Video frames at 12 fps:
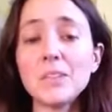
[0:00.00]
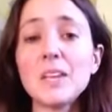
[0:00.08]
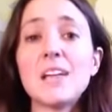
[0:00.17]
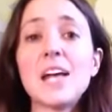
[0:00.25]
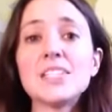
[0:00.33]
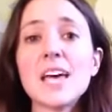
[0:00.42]

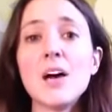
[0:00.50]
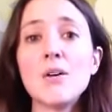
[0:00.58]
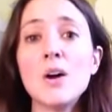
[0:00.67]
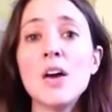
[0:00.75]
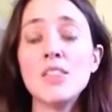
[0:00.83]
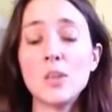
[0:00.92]
That's
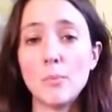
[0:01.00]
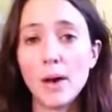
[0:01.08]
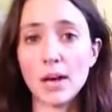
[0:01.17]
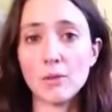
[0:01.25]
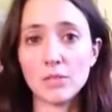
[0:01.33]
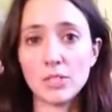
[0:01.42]
how the
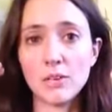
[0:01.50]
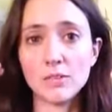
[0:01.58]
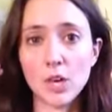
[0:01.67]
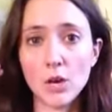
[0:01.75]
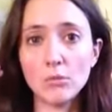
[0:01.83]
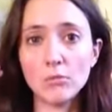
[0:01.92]
mind receives,
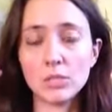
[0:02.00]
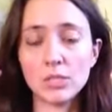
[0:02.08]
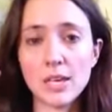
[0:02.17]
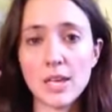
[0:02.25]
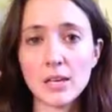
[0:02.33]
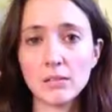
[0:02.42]
oh,
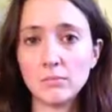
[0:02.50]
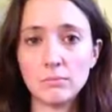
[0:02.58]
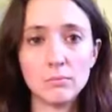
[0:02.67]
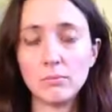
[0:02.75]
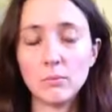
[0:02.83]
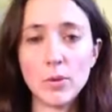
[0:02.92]
snake,
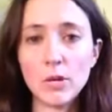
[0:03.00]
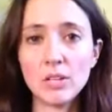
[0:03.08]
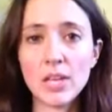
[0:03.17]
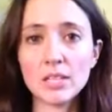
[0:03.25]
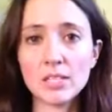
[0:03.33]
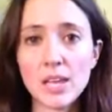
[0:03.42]
we don't
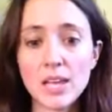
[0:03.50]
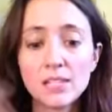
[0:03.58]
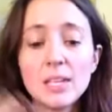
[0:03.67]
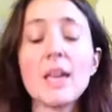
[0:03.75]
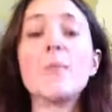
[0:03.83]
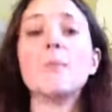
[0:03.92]
like snakes,
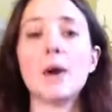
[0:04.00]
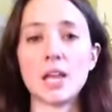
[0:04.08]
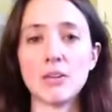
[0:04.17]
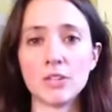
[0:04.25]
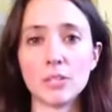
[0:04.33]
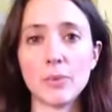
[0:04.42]

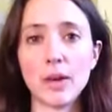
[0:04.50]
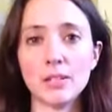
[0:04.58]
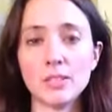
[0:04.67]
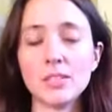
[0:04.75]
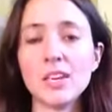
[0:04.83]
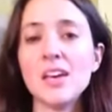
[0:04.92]
body
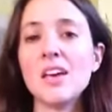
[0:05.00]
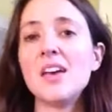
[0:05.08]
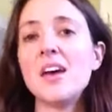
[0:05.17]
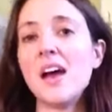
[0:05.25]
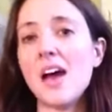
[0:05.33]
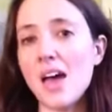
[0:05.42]
responds.
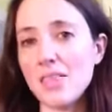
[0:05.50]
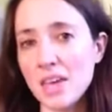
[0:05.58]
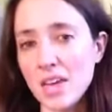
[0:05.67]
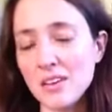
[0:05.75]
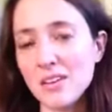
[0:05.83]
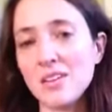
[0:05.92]
And
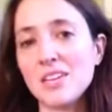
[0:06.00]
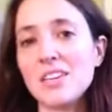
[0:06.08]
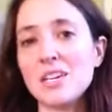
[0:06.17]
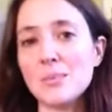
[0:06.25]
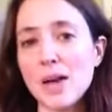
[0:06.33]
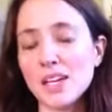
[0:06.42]
then
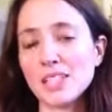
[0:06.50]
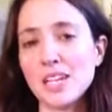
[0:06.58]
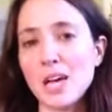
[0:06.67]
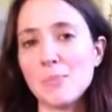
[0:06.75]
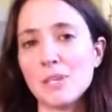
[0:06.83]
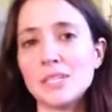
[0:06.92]
he backs it
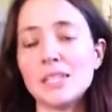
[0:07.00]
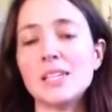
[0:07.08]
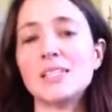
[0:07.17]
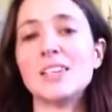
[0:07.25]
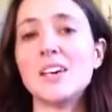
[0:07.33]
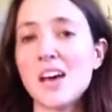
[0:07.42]
up and he
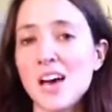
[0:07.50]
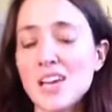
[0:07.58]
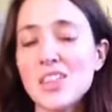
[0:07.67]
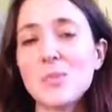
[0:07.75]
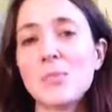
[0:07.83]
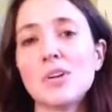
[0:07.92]
says,
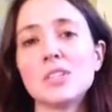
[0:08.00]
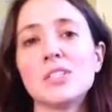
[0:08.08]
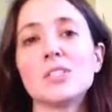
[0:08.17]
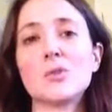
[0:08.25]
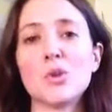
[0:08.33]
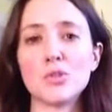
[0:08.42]
another
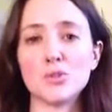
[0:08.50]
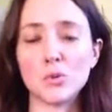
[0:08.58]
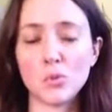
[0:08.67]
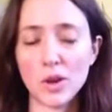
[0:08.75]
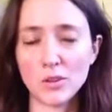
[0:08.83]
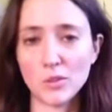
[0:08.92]
person's going for a
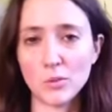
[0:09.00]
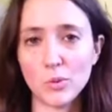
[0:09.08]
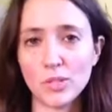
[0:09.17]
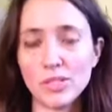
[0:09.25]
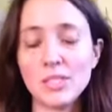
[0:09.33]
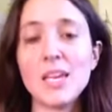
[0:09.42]
walk through the
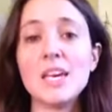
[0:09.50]
woods,